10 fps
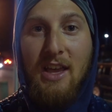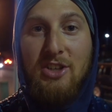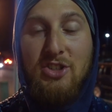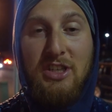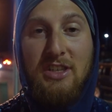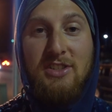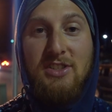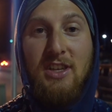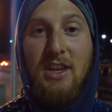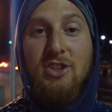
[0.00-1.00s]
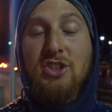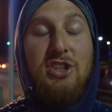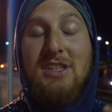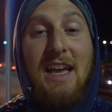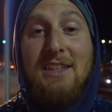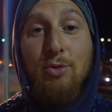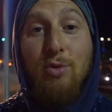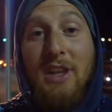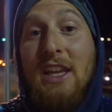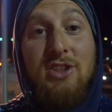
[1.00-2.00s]
She's, she just has a
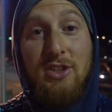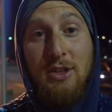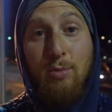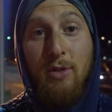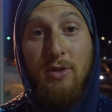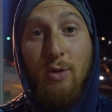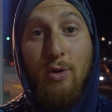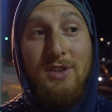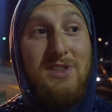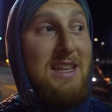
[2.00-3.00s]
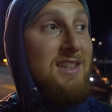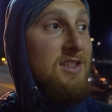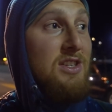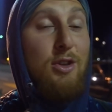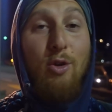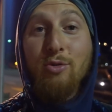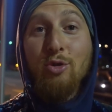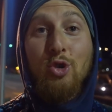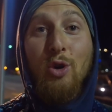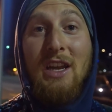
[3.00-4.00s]
relationship with her horse. It doesn't go
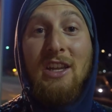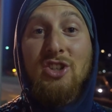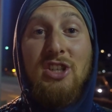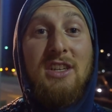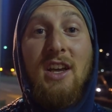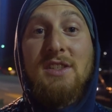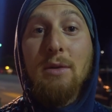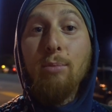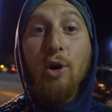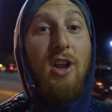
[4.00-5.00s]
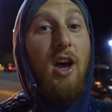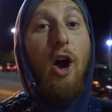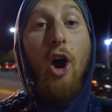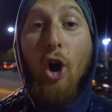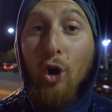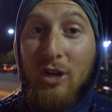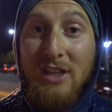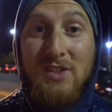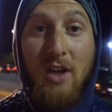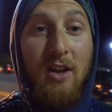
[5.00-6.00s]
through training. She doesn't put a
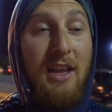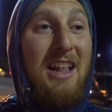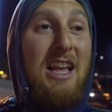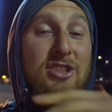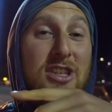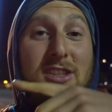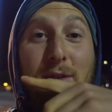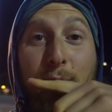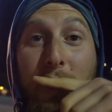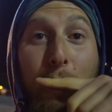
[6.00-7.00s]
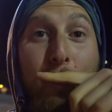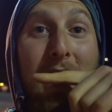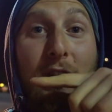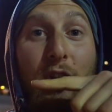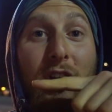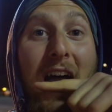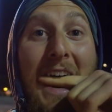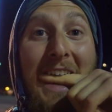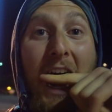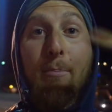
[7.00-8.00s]
harness on it. She doesn't put a metal
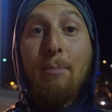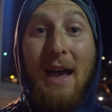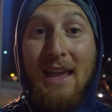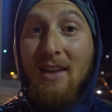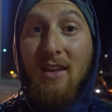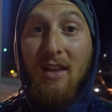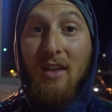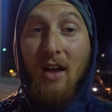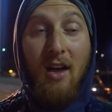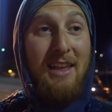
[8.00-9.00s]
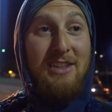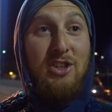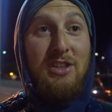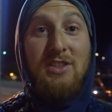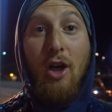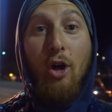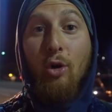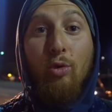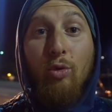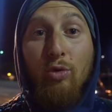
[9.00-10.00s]
bite. Uh, it's just
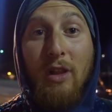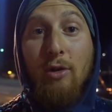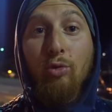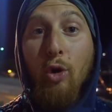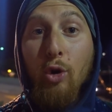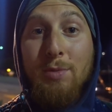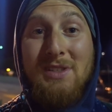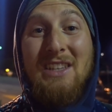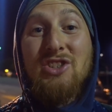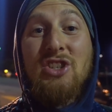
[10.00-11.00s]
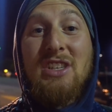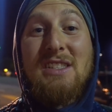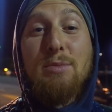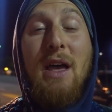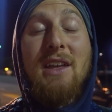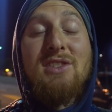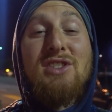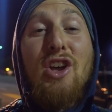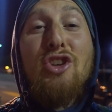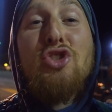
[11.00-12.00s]
all like ropes, and she
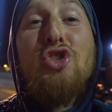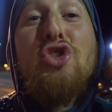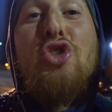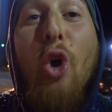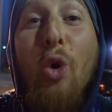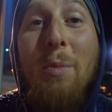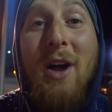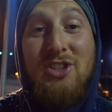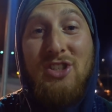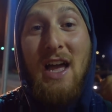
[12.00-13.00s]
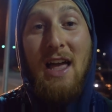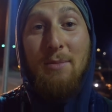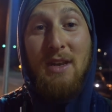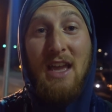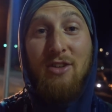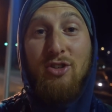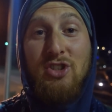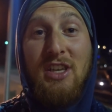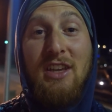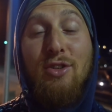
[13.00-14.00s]
spends so much time and
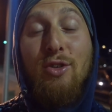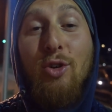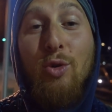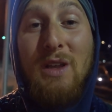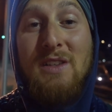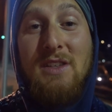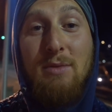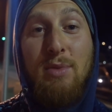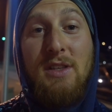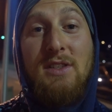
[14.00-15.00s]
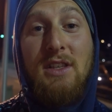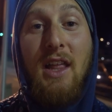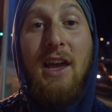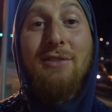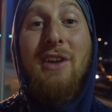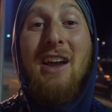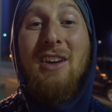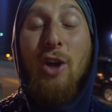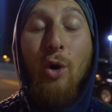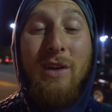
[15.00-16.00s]
energy in her crazy busy life
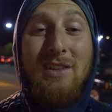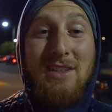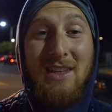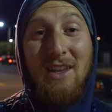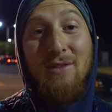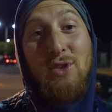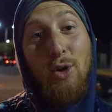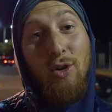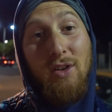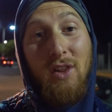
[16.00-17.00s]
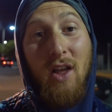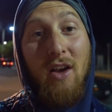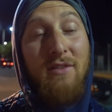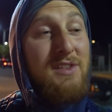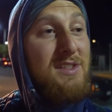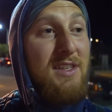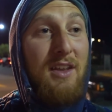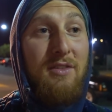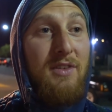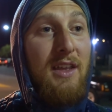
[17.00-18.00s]
going to give Turk love
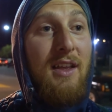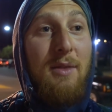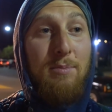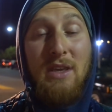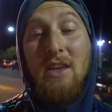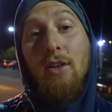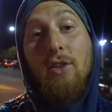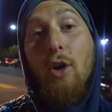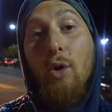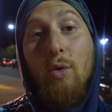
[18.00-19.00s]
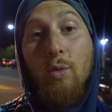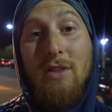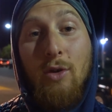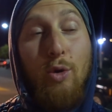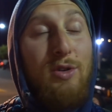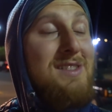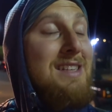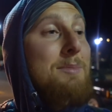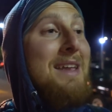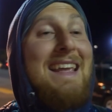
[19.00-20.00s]
instead of it being alone with the
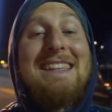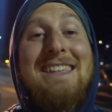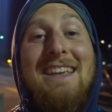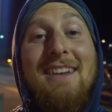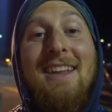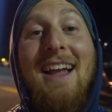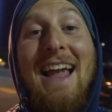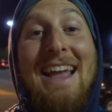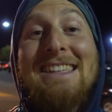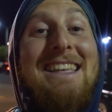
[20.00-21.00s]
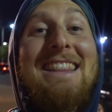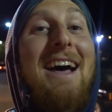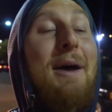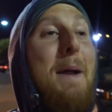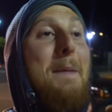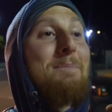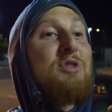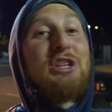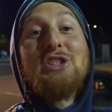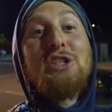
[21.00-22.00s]
horses. I mean, it's in it's in the
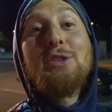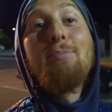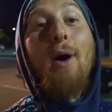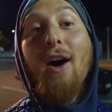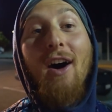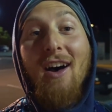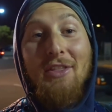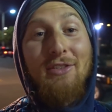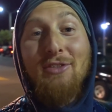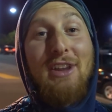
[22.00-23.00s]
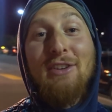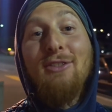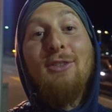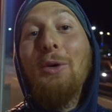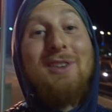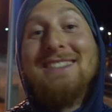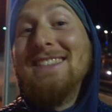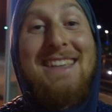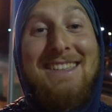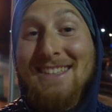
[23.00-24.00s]
the spa, the freaking four
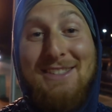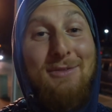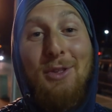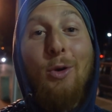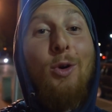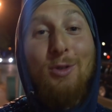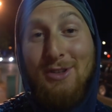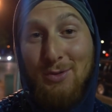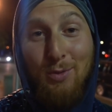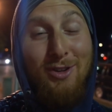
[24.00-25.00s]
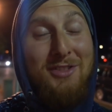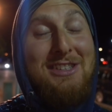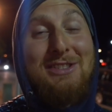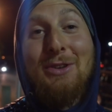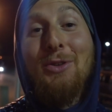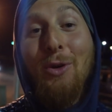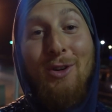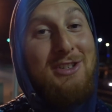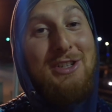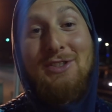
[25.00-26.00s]
seasons of the horse world, this
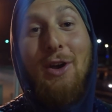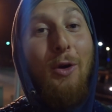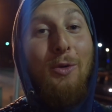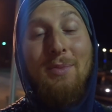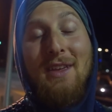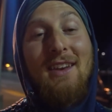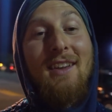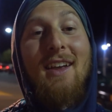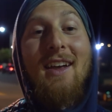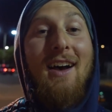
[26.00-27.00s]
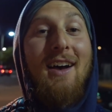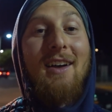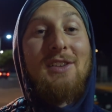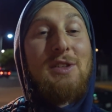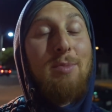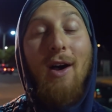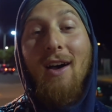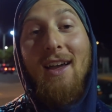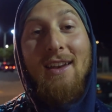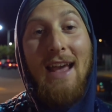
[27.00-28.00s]
gorgeous open uh,
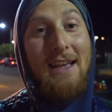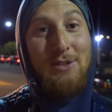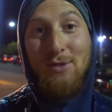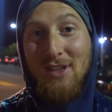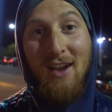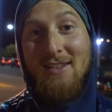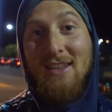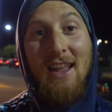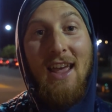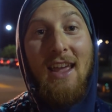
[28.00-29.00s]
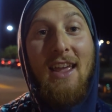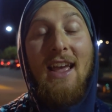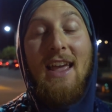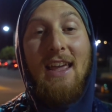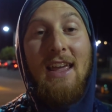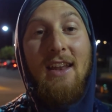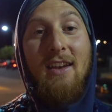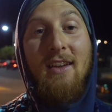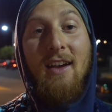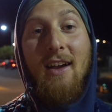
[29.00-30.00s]
spa, as you saw today
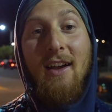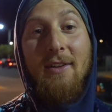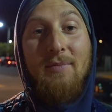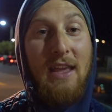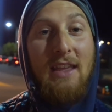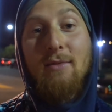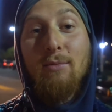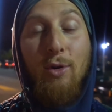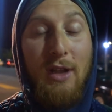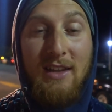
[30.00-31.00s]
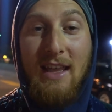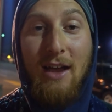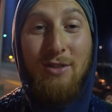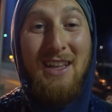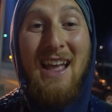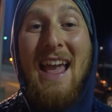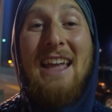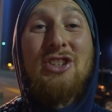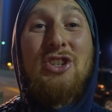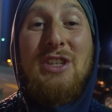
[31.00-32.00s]
in uh, in Marin County,
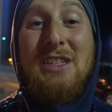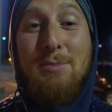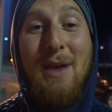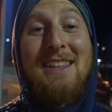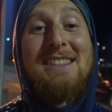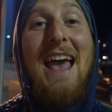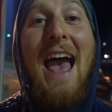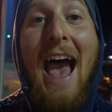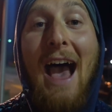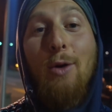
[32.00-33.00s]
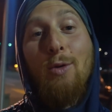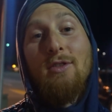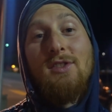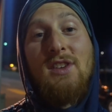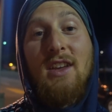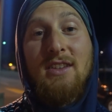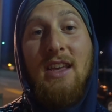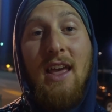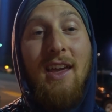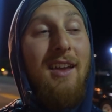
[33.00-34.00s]
and she spends hours a
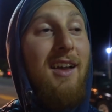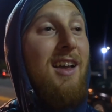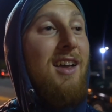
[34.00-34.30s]
day